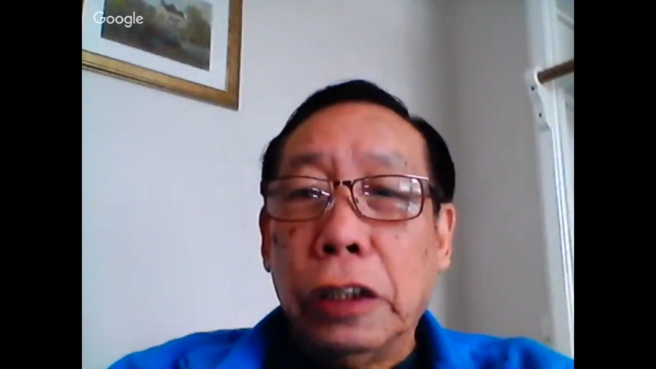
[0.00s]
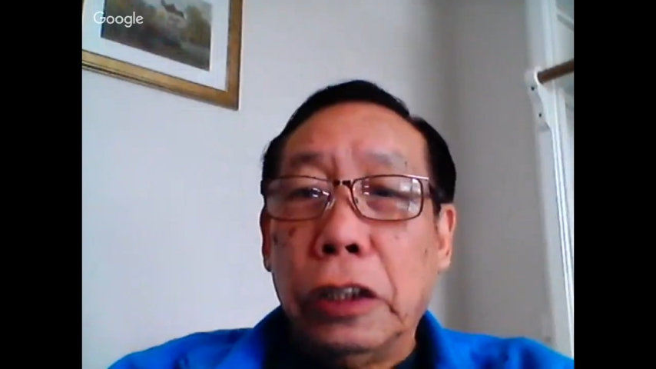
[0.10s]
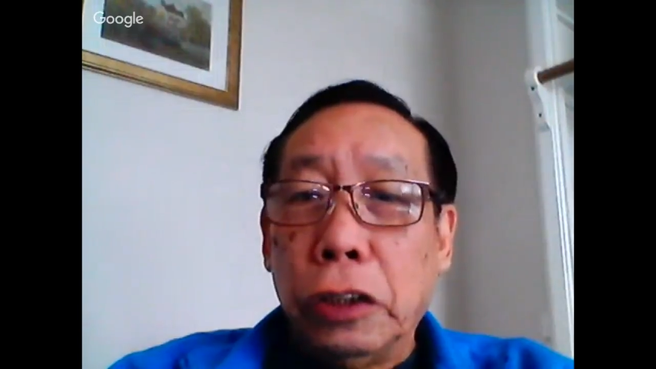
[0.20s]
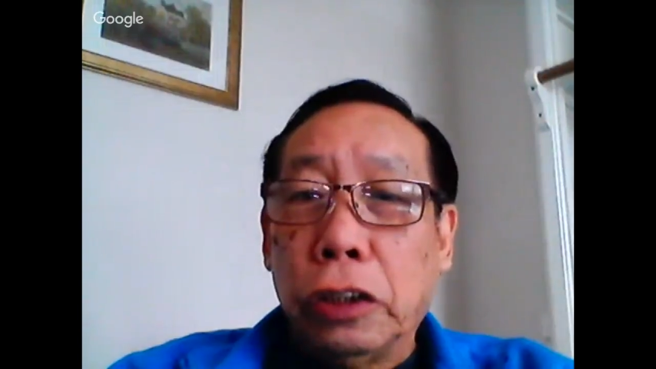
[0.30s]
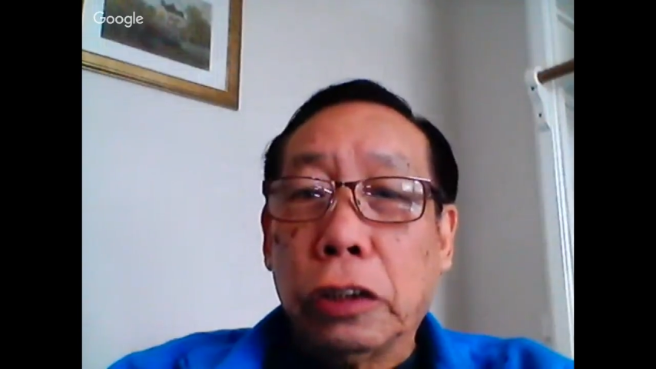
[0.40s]

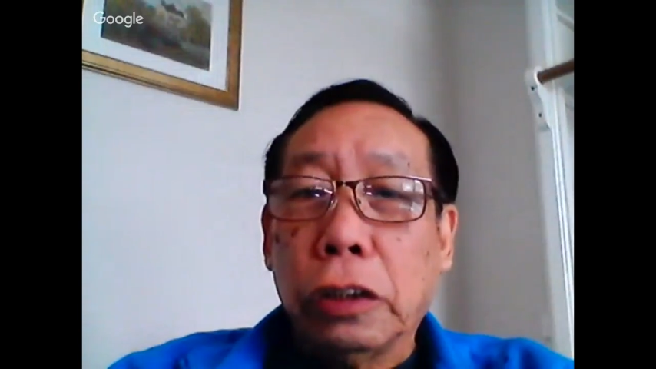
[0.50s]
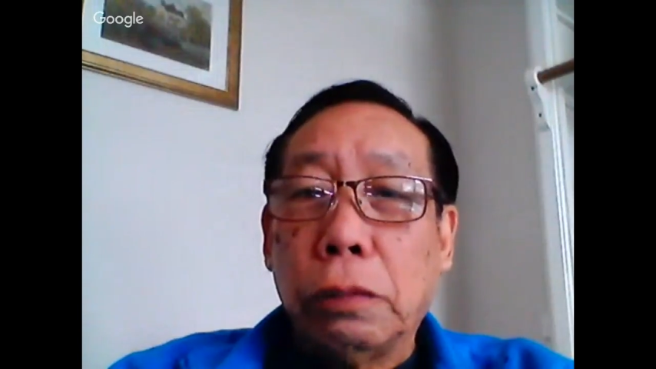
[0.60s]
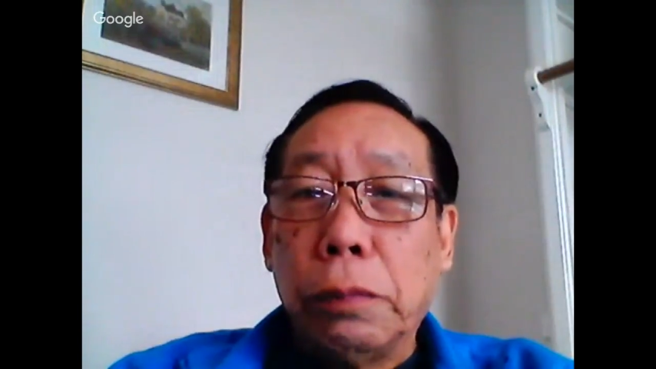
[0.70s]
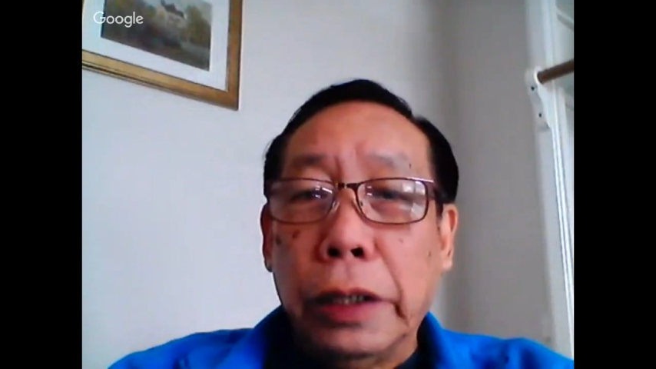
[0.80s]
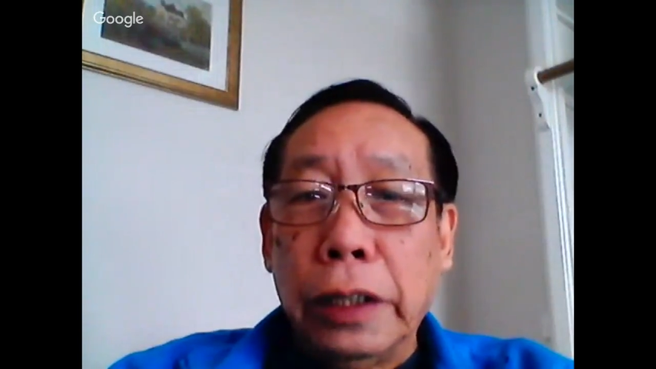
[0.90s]
in
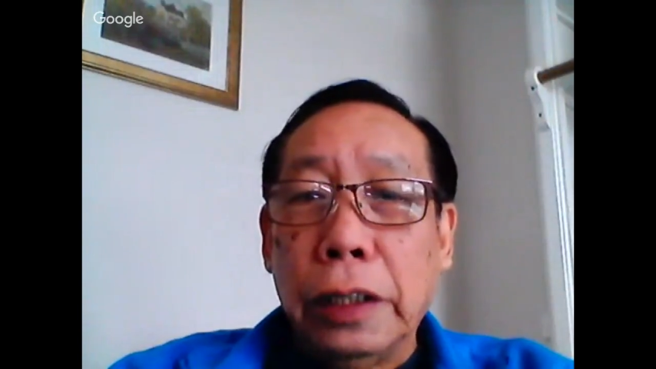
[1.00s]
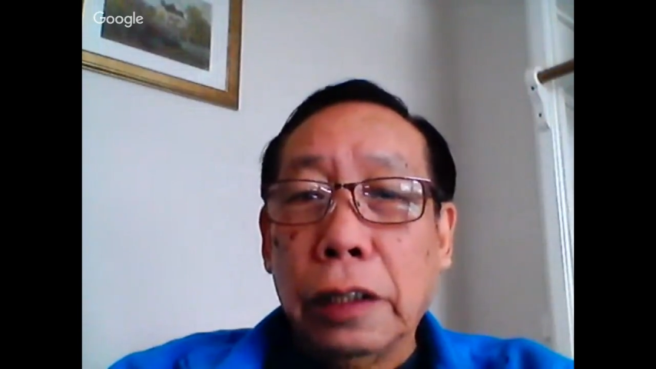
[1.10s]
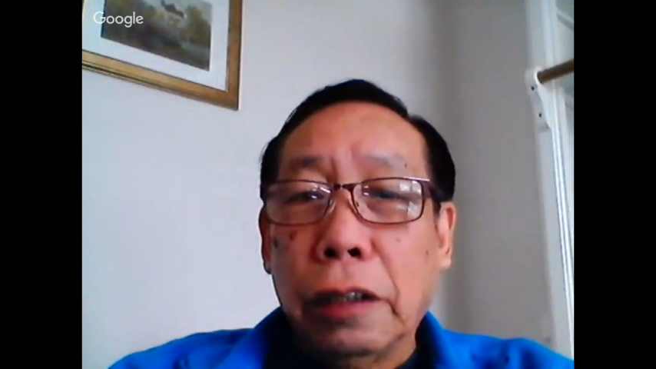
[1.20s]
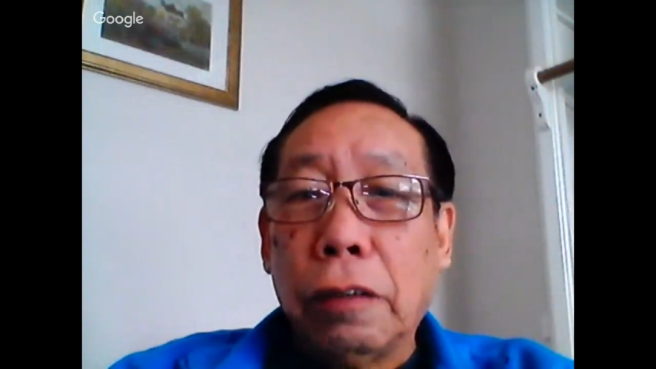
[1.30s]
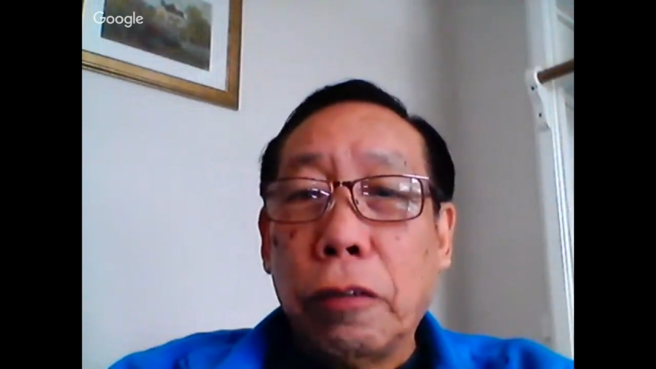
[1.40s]
digital money
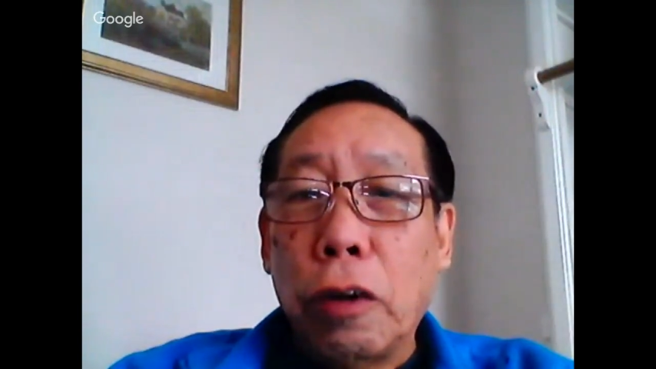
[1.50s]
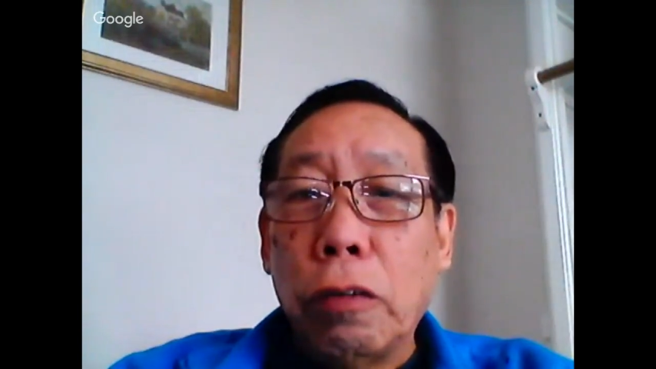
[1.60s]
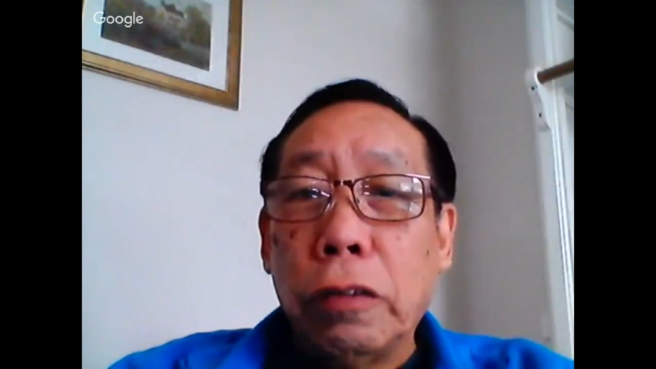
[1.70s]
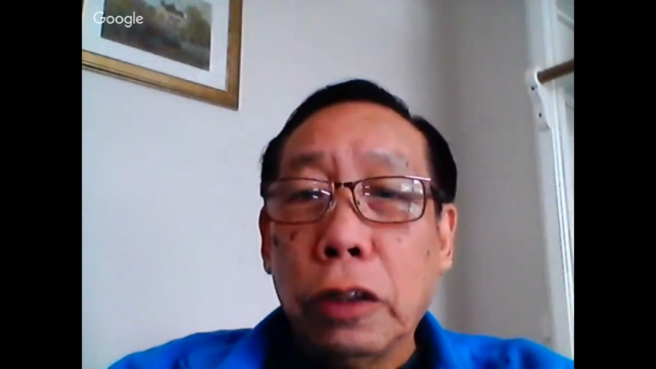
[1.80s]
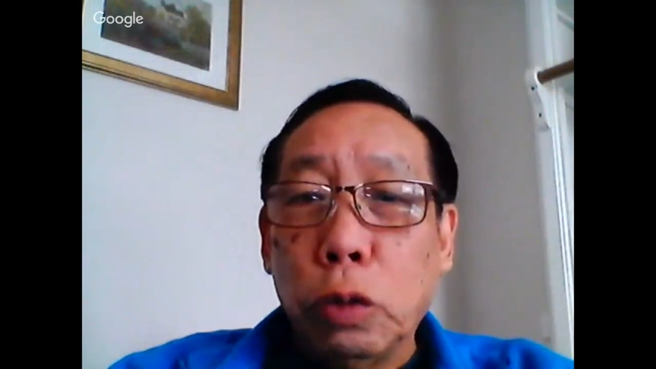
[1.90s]
of
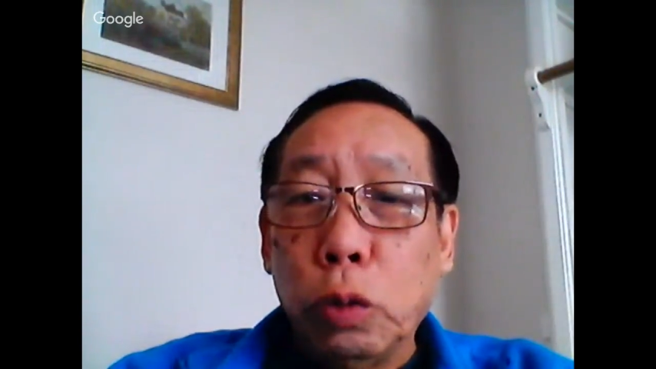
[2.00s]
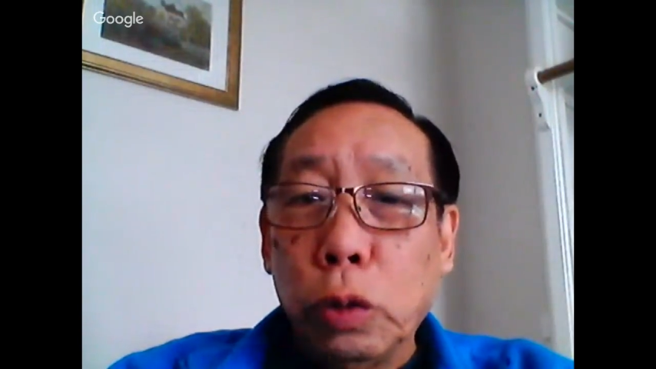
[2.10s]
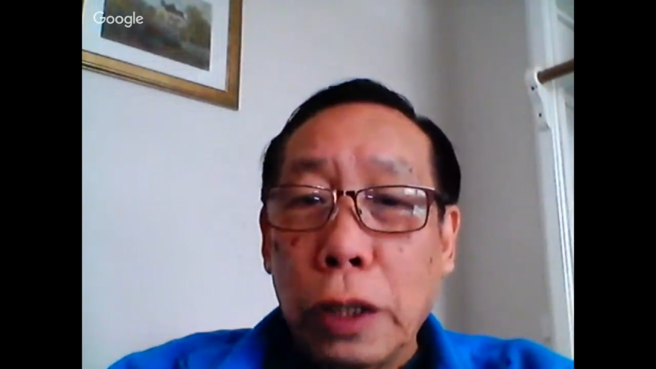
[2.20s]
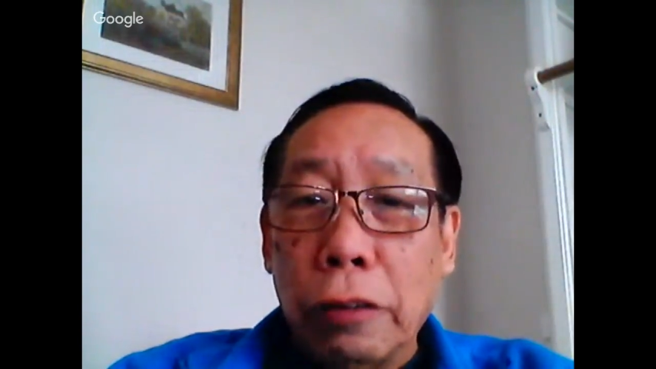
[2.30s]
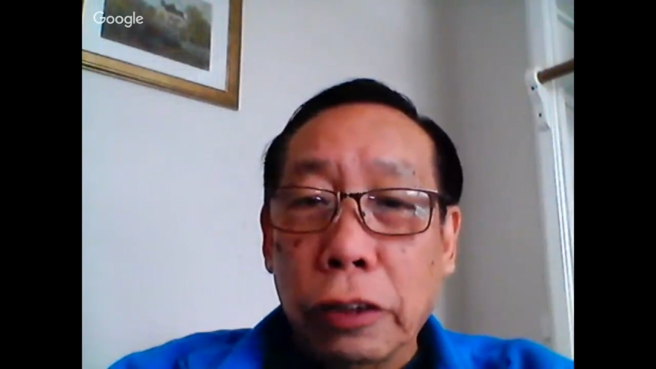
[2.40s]
over
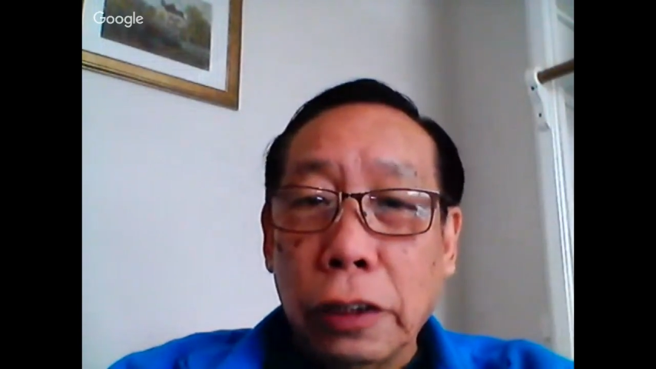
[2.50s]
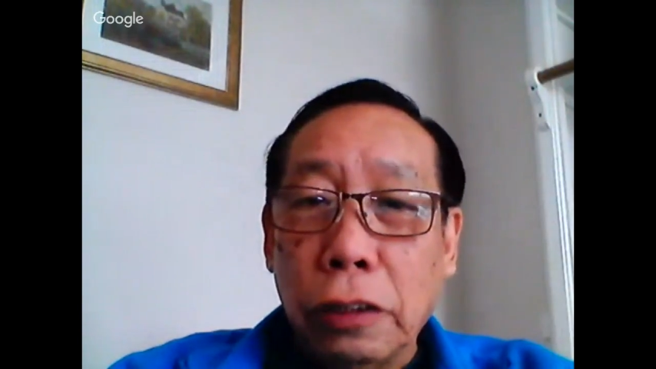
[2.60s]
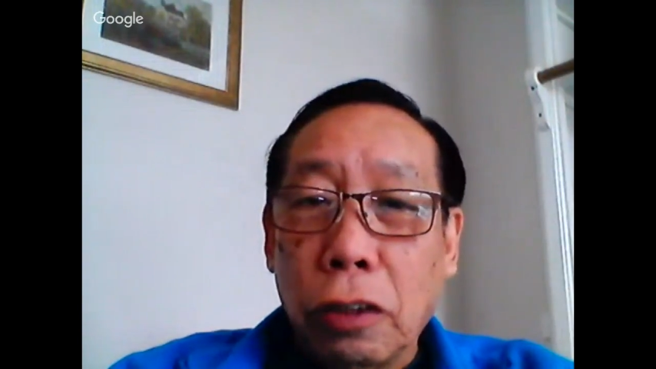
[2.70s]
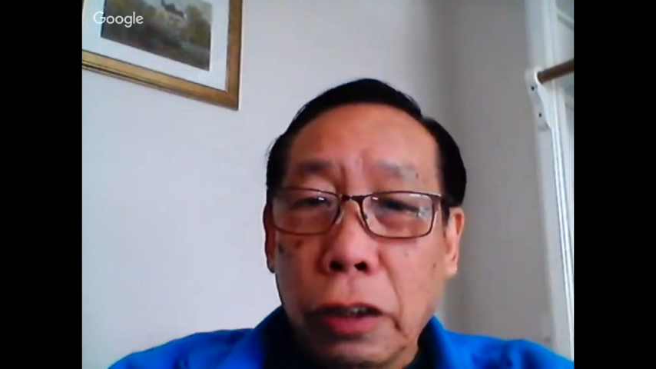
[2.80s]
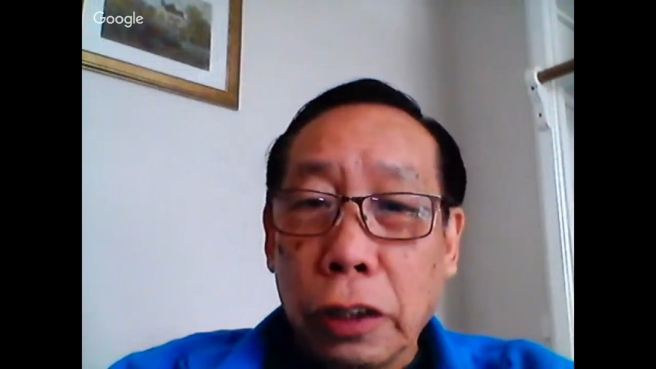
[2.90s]

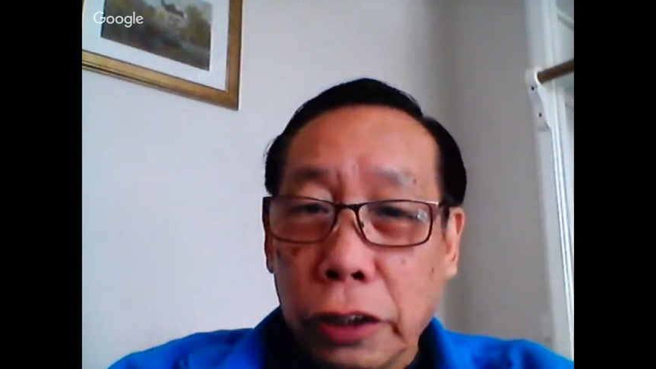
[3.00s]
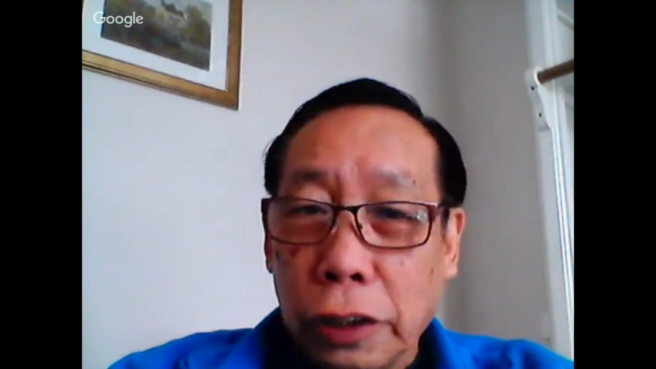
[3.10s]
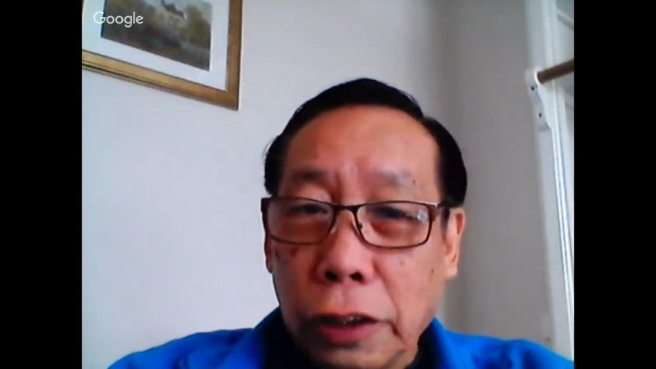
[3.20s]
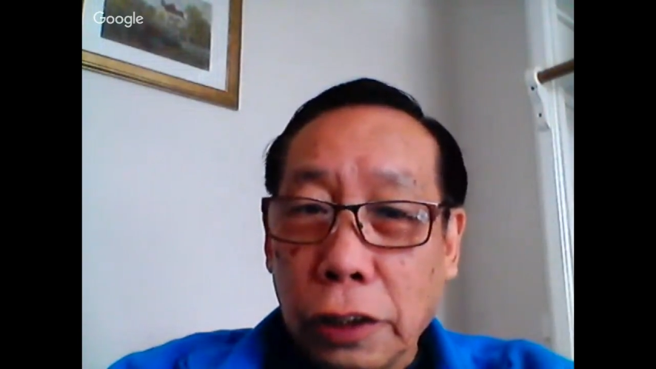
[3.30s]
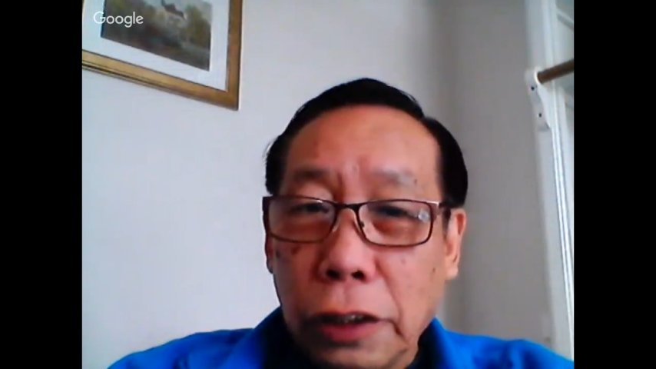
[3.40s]

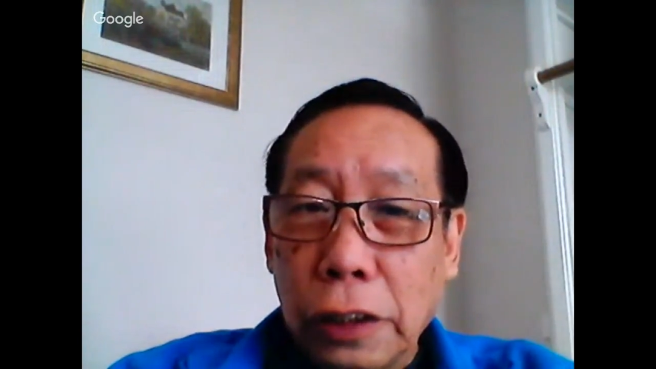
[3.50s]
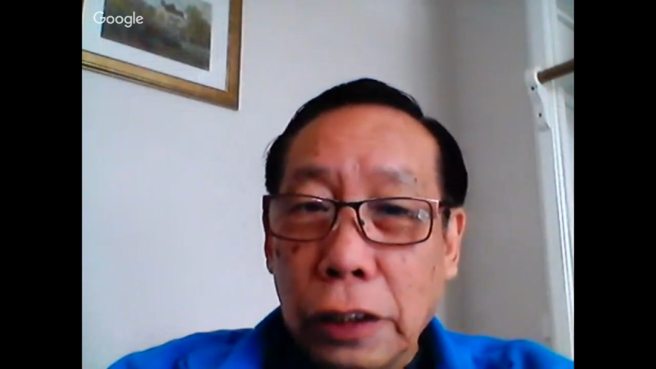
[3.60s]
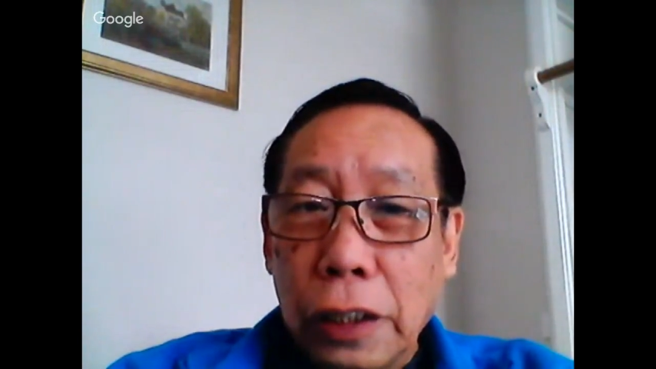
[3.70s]
$2,000.